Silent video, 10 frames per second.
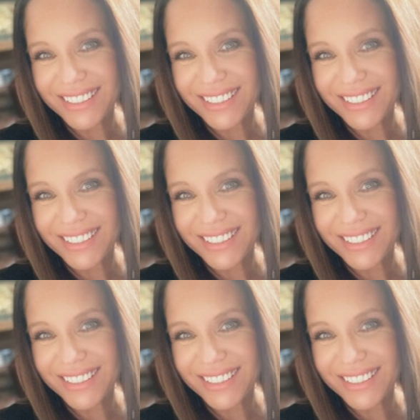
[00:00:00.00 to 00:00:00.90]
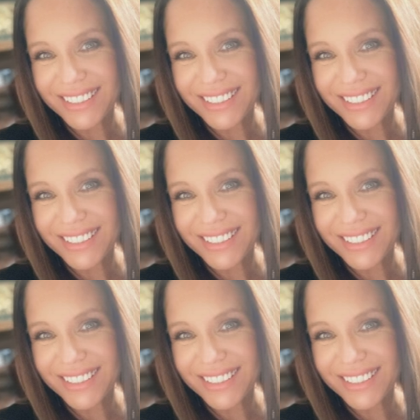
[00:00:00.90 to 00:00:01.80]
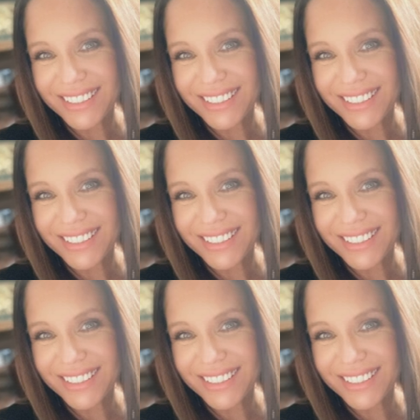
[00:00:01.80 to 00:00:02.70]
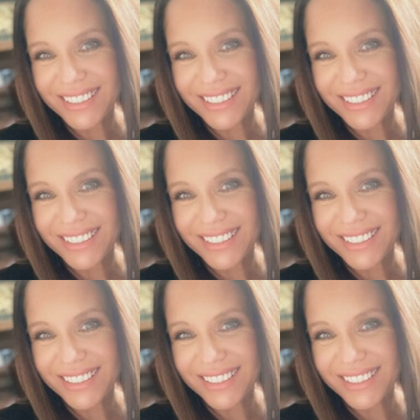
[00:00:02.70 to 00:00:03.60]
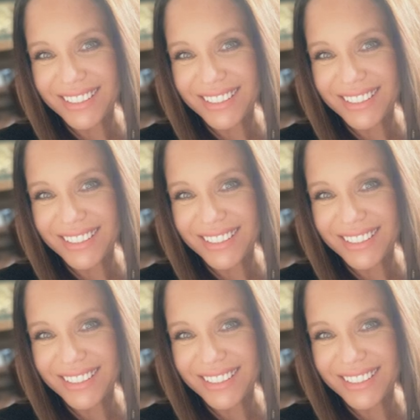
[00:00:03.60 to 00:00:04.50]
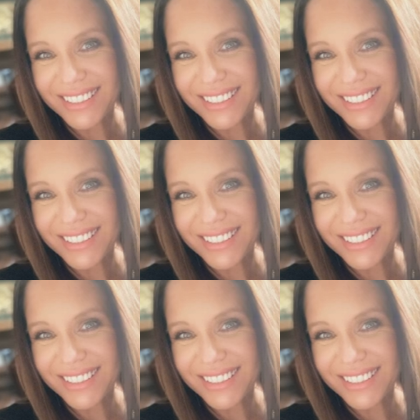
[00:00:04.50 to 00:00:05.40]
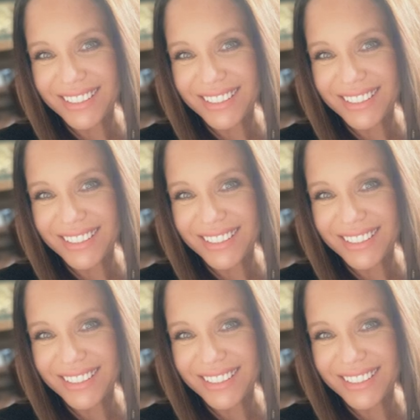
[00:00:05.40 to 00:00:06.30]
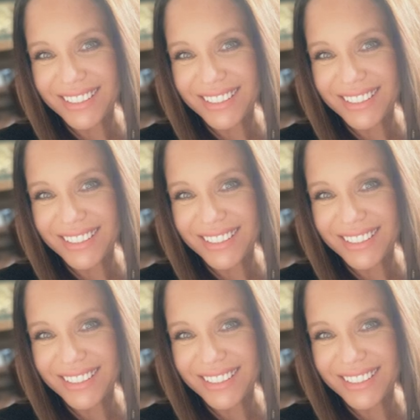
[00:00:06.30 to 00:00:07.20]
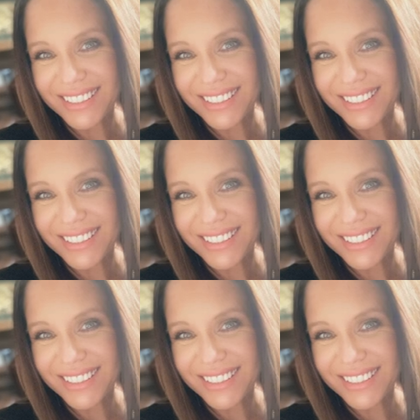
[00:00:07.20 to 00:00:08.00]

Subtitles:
(no lip movement)